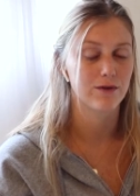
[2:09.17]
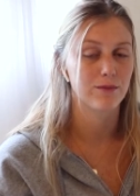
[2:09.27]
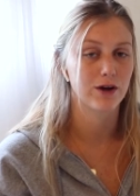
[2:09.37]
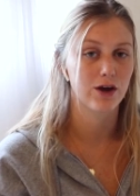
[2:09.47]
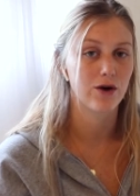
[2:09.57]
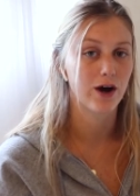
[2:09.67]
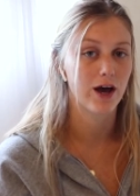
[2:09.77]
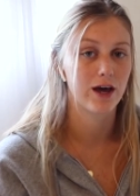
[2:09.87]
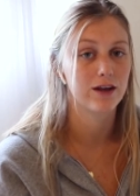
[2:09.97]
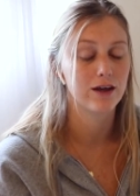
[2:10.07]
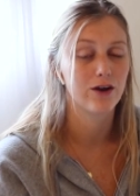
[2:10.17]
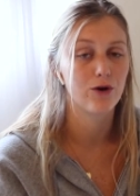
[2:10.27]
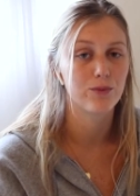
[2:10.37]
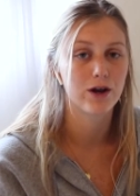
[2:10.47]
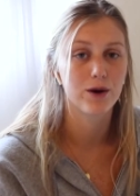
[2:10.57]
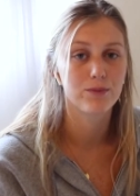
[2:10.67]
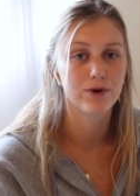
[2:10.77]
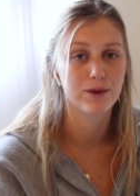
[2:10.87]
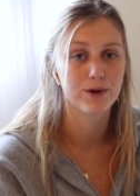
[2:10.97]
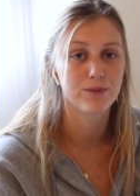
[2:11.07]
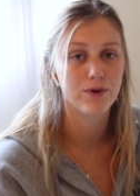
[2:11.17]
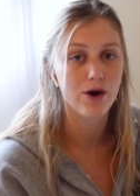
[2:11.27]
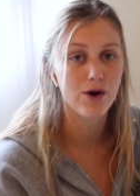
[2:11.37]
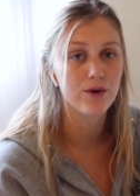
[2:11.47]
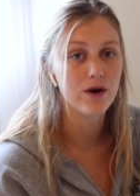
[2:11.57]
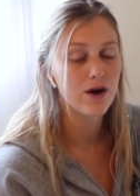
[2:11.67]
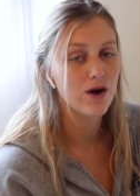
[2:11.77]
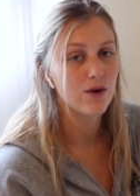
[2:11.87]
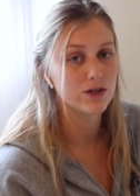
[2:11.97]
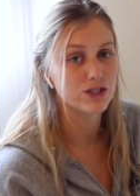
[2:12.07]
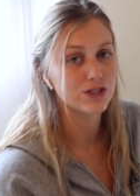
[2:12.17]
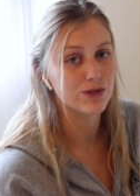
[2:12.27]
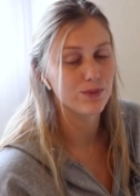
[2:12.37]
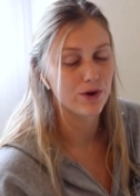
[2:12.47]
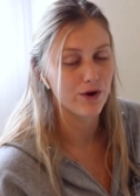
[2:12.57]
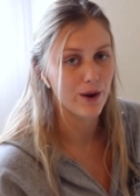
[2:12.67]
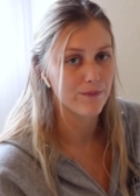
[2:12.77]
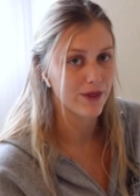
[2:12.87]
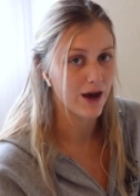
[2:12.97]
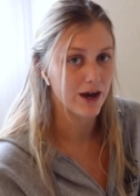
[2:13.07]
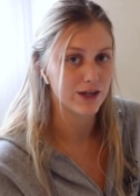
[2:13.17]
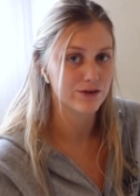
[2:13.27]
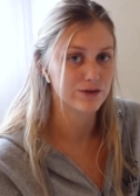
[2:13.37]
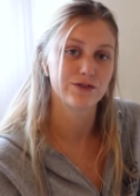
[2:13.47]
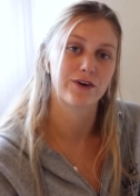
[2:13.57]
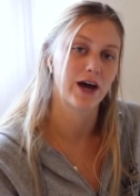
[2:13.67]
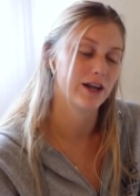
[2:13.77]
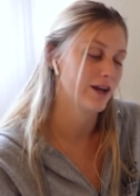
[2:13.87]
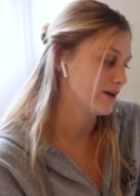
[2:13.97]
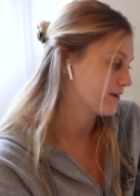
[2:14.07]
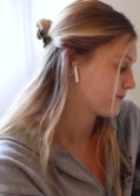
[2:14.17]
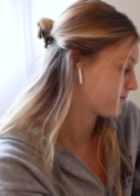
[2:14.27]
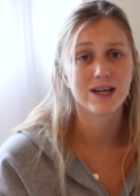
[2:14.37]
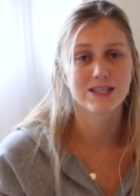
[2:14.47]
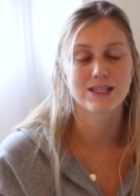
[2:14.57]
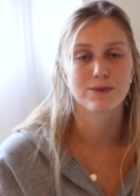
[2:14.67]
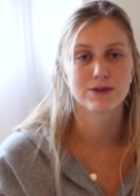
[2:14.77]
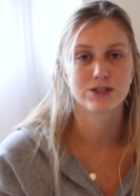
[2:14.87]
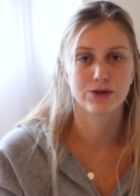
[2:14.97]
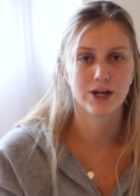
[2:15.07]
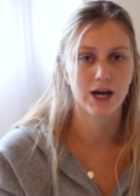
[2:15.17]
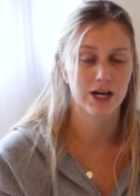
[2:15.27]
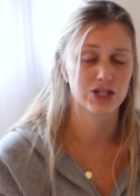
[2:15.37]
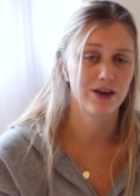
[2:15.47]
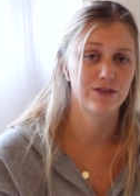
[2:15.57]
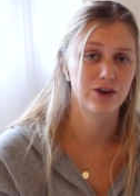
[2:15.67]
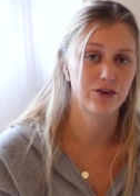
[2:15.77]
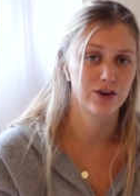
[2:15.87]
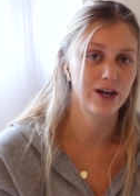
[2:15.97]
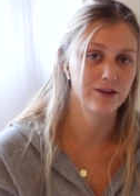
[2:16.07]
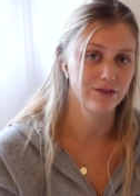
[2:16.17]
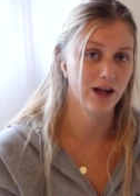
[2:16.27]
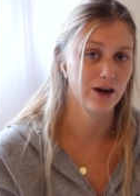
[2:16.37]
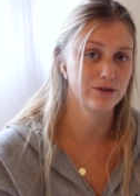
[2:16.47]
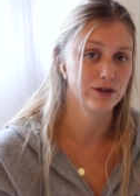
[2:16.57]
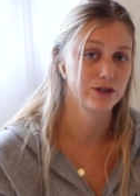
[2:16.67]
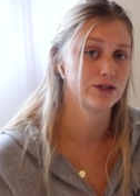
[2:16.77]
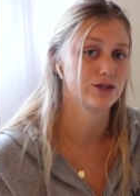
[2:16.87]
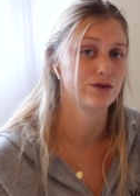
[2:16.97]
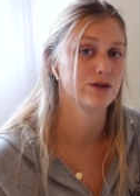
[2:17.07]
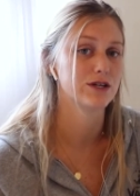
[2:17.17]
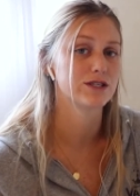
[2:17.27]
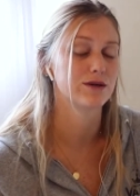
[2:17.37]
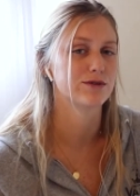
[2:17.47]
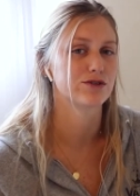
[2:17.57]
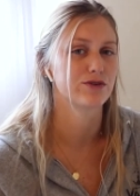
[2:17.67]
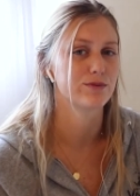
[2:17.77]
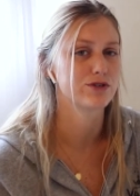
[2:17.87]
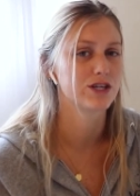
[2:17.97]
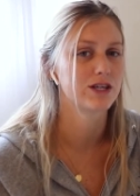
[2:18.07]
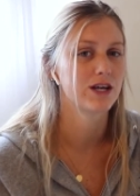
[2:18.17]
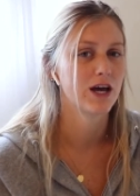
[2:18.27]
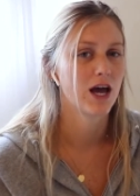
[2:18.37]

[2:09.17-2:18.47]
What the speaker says: I'm going to go ahead and open up Premiere Pro, which is the program that I use for editing. And since I'm a student, I just have the Creative Cloud student subscription.